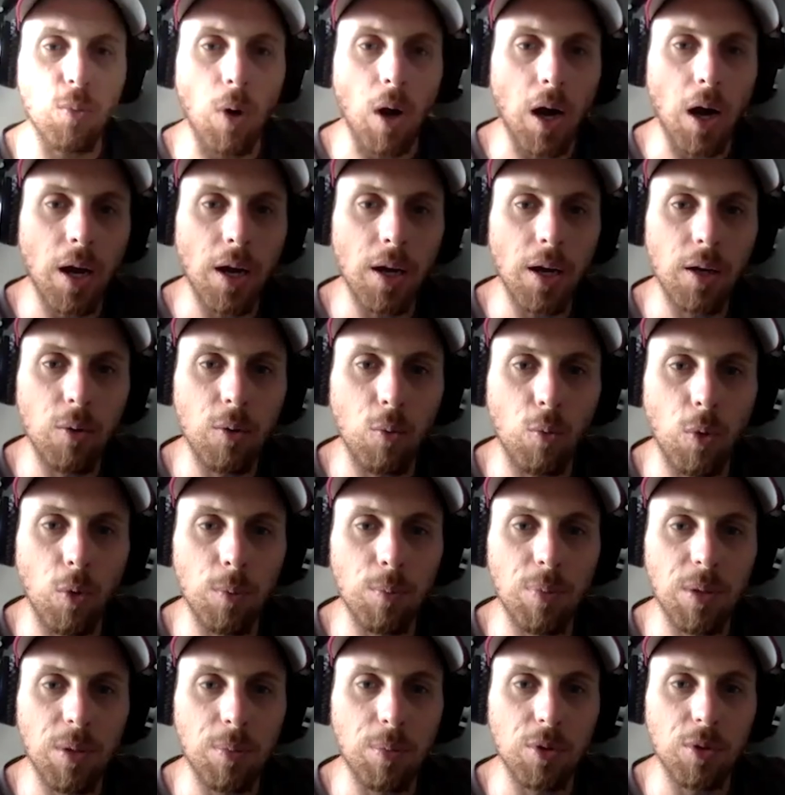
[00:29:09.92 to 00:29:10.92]
why
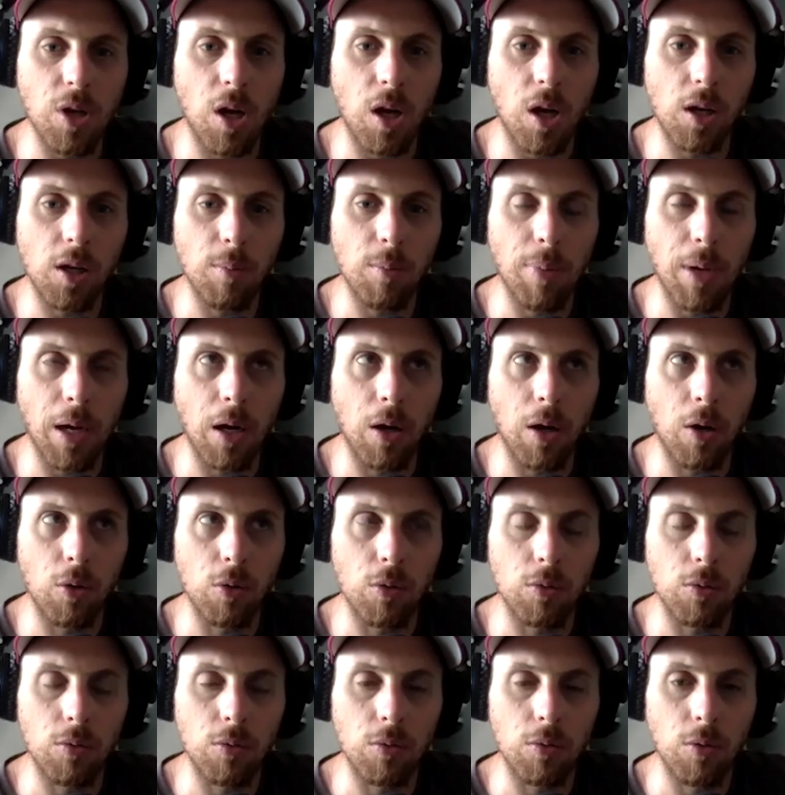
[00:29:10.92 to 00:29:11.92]
when people talk
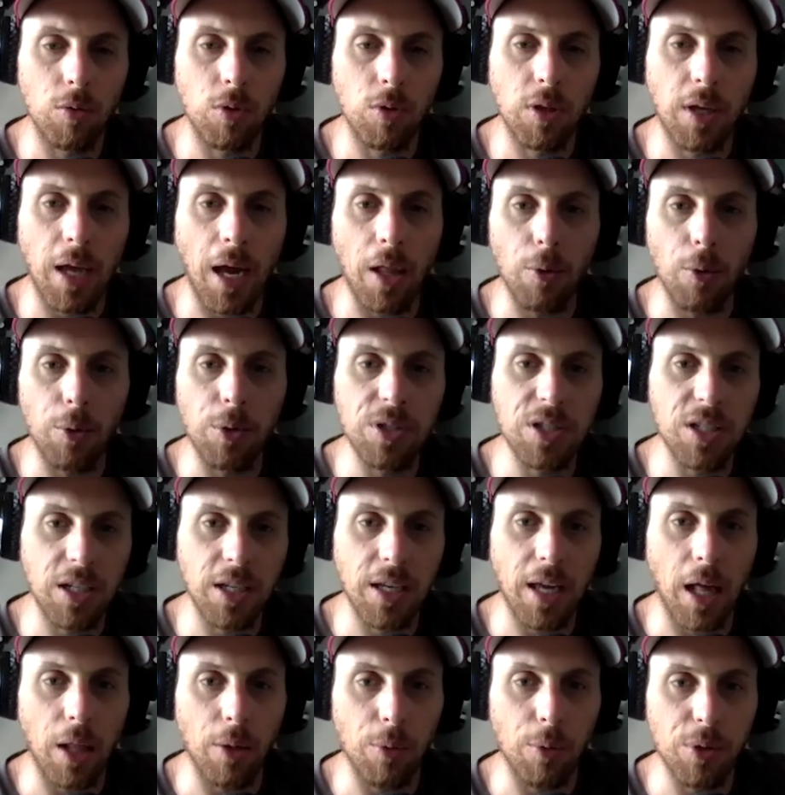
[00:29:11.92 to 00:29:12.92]
about calories in,
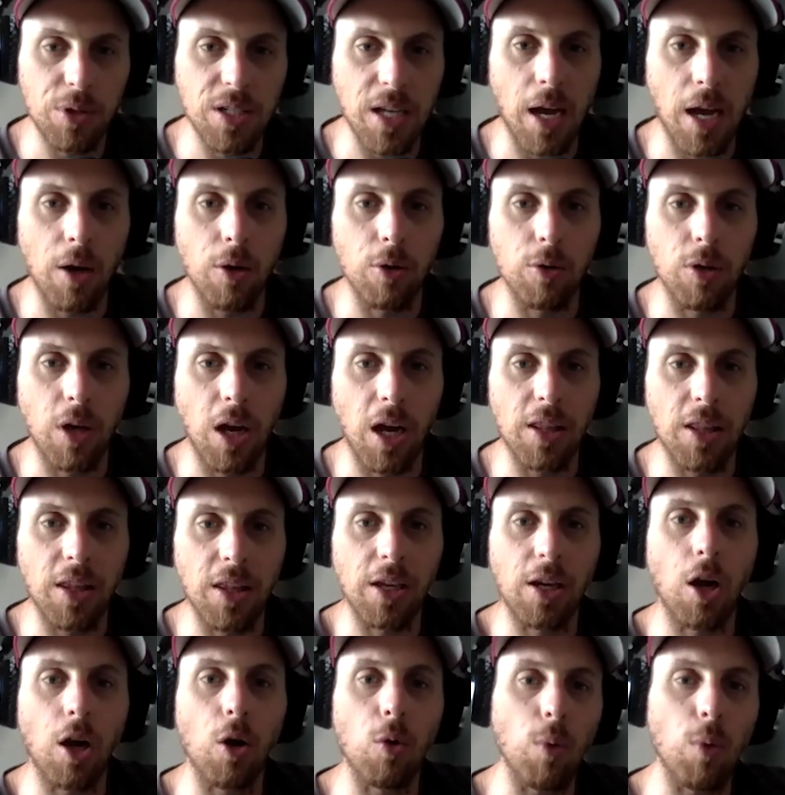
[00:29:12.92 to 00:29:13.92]
calories out, and they
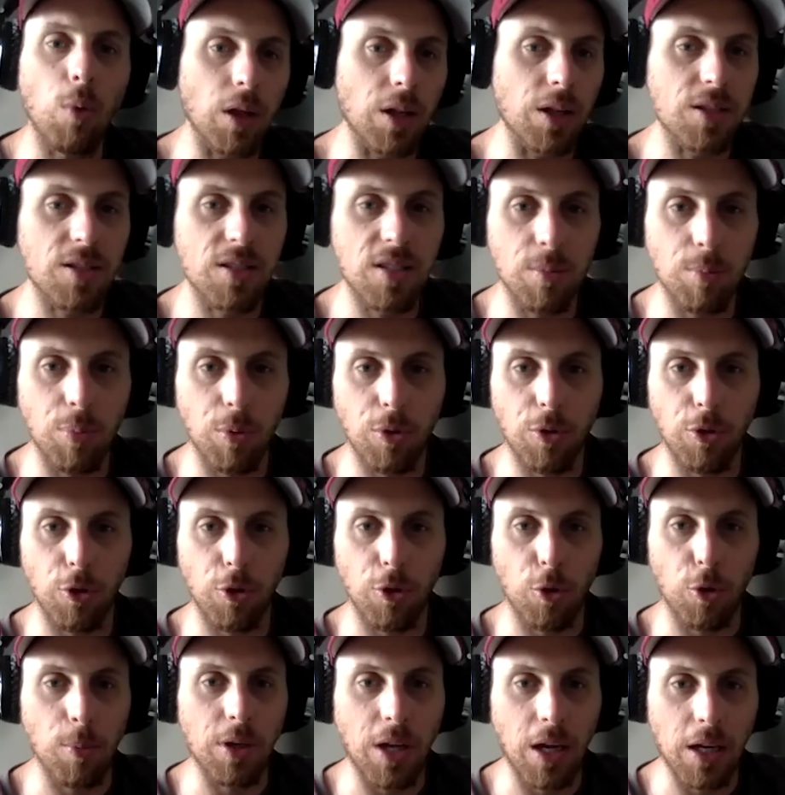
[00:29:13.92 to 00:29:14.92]
go, well, it's simple
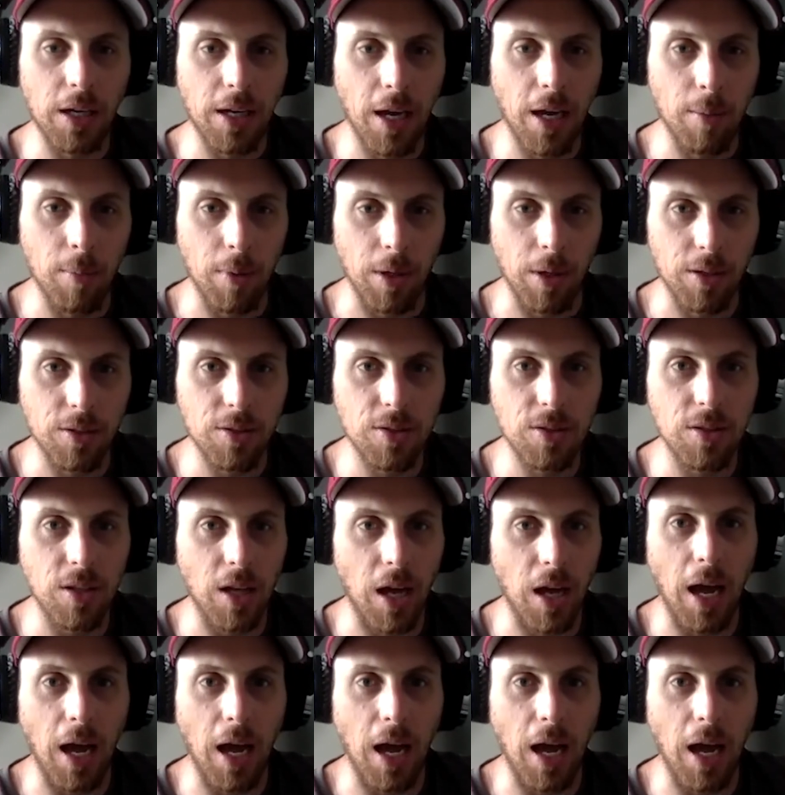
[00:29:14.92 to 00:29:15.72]
thermodynamics.